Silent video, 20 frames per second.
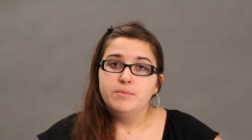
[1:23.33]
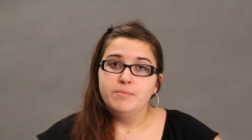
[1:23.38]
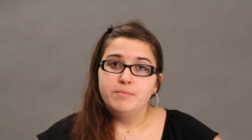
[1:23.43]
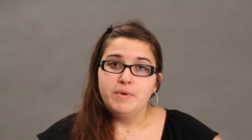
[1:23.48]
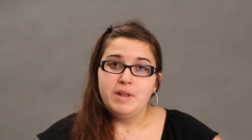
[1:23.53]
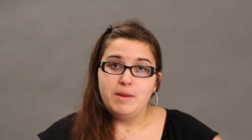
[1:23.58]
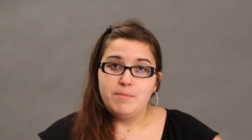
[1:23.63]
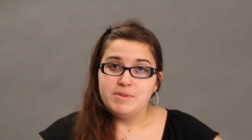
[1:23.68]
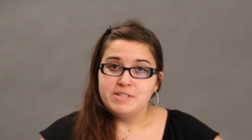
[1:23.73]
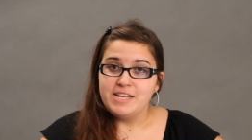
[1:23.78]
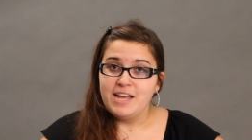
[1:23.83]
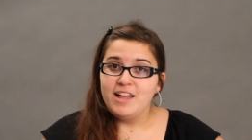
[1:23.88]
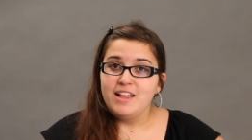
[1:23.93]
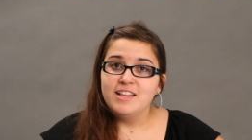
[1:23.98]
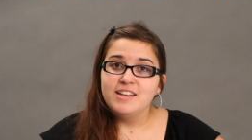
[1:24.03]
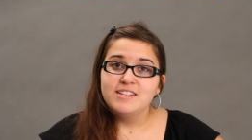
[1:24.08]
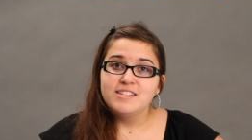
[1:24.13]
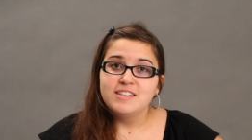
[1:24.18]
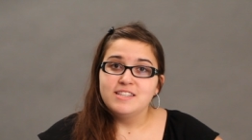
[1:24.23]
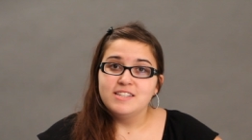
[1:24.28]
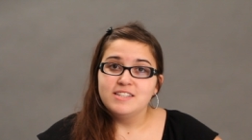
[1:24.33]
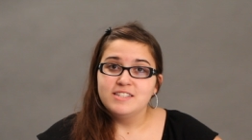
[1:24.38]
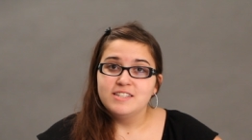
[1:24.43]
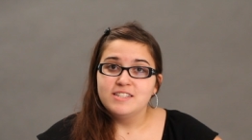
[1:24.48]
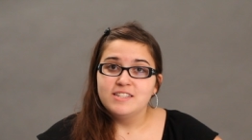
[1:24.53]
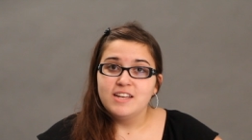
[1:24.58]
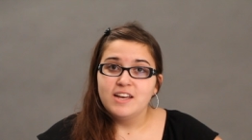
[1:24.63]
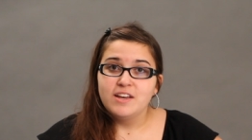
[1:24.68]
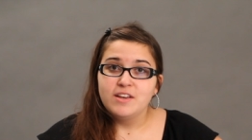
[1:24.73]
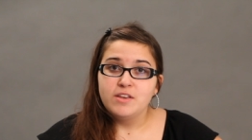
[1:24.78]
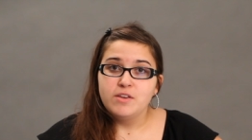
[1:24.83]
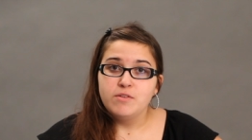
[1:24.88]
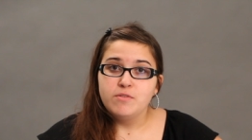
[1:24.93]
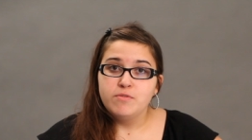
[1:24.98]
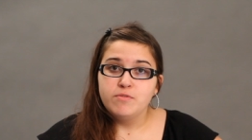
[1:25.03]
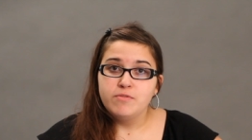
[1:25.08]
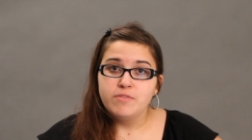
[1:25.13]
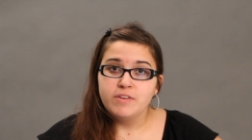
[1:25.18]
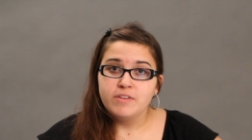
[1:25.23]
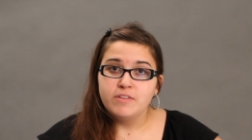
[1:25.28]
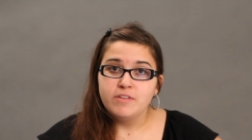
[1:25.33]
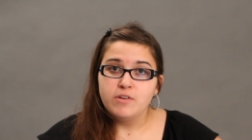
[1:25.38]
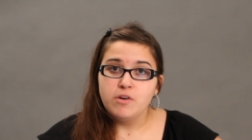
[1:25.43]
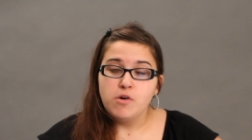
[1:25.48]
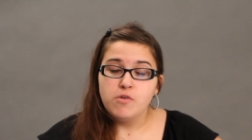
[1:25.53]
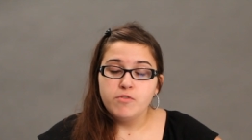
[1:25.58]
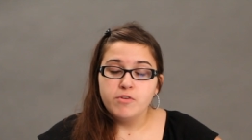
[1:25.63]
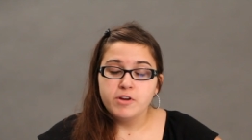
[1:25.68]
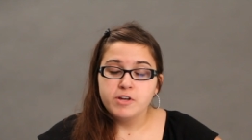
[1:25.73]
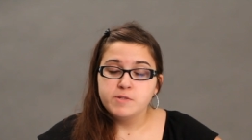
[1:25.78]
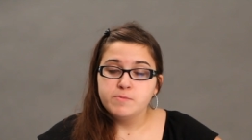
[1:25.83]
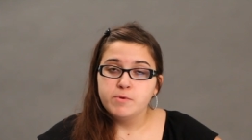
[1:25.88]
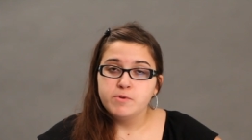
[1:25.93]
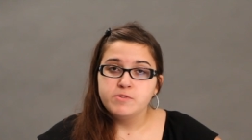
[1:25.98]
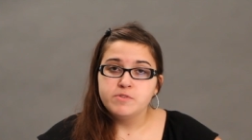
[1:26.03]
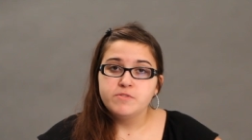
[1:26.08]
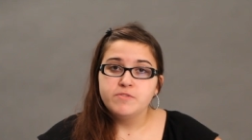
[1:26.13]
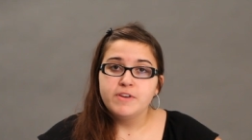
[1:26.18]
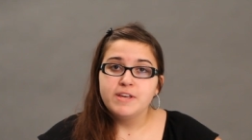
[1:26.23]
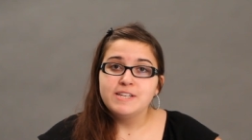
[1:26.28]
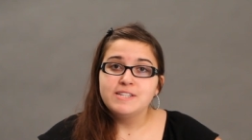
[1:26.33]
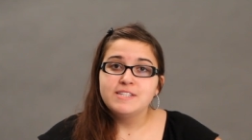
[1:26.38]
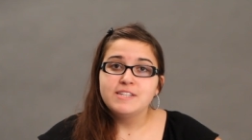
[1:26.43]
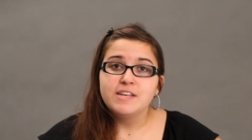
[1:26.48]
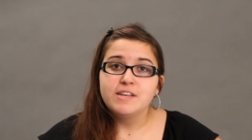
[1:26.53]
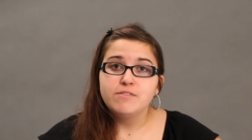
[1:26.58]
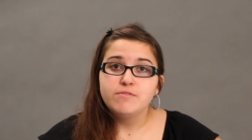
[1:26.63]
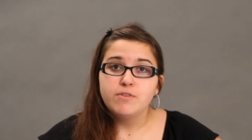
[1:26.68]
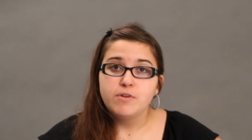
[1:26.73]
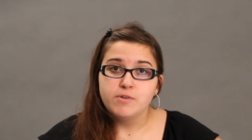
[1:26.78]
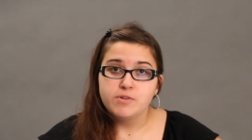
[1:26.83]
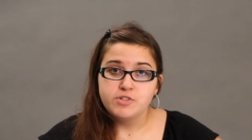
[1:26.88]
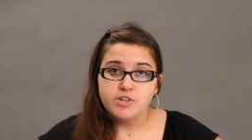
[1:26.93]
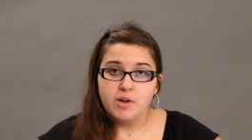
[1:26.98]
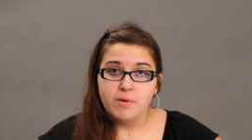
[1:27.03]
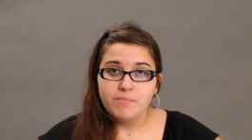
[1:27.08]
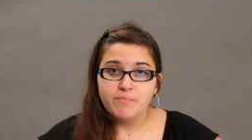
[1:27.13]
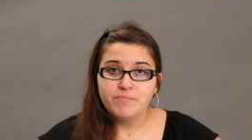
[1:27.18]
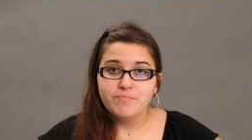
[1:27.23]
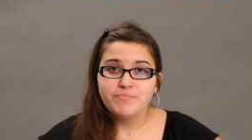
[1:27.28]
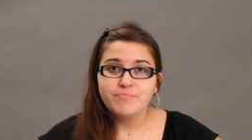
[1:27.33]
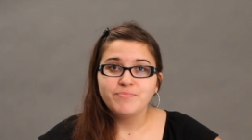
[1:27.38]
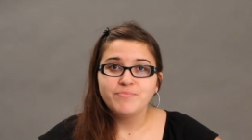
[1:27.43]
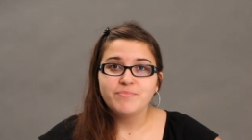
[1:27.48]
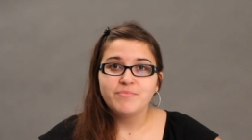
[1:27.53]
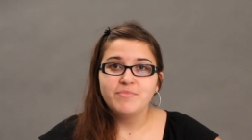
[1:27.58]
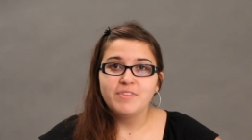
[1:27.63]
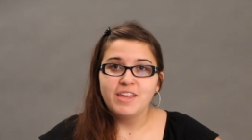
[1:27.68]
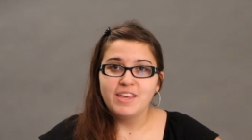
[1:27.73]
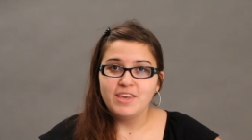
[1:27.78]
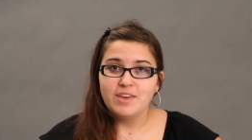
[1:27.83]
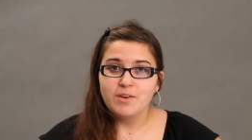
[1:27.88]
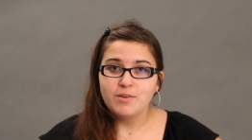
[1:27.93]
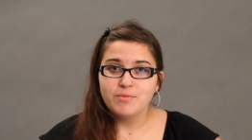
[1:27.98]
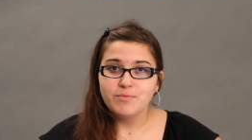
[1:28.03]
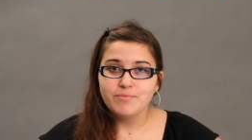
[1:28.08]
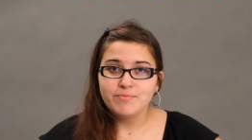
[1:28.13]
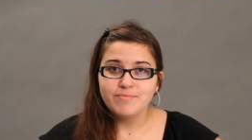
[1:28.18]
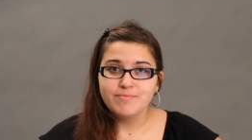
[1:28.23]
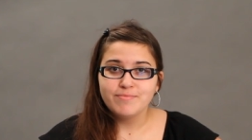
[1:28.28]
My name is Alex and this is how you fix an overexposed face in Photoshop. Thank you.